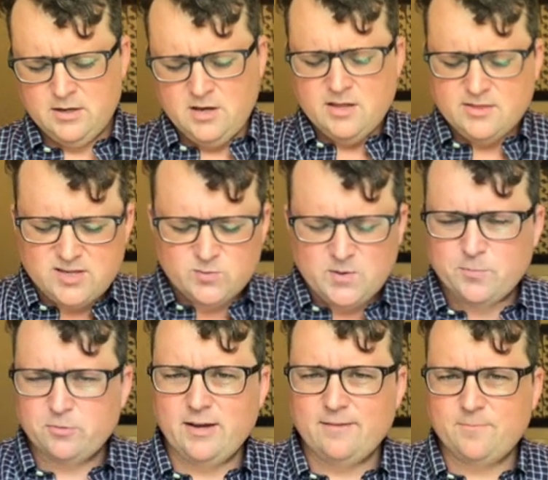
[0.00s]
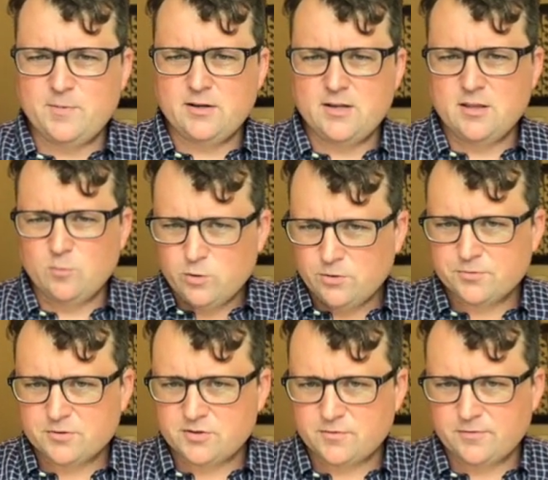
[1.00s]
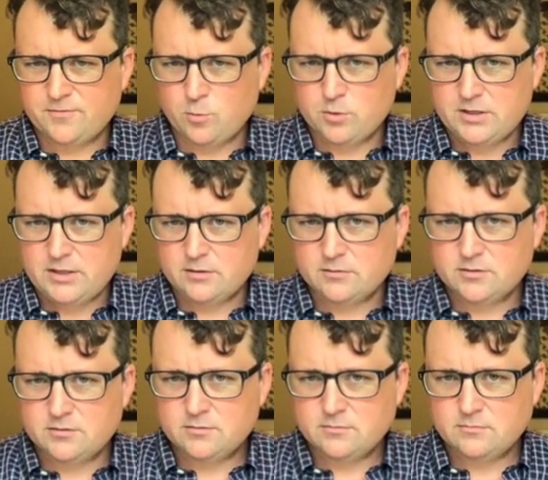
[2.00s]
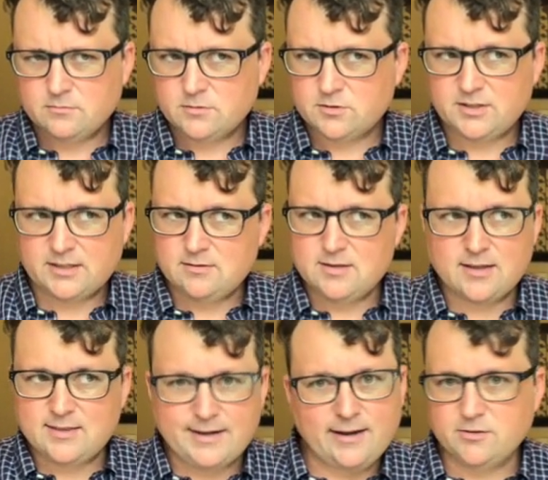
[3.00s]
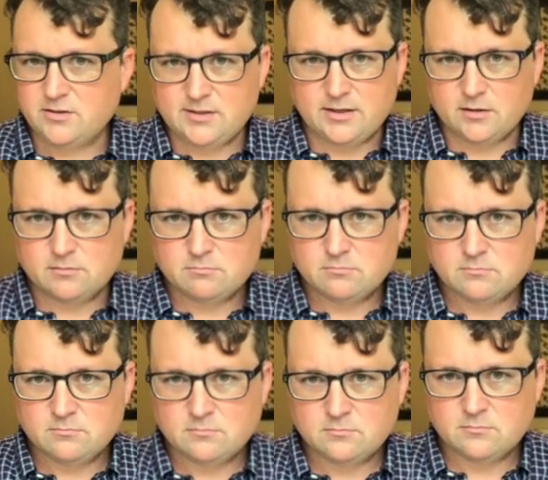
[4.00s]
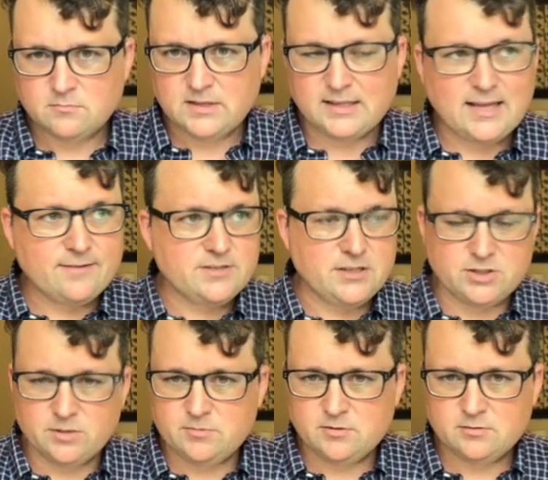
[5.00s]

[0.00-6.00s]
These people have been in the wilderness for 40 years. There's like nothing else there. They left Egypt.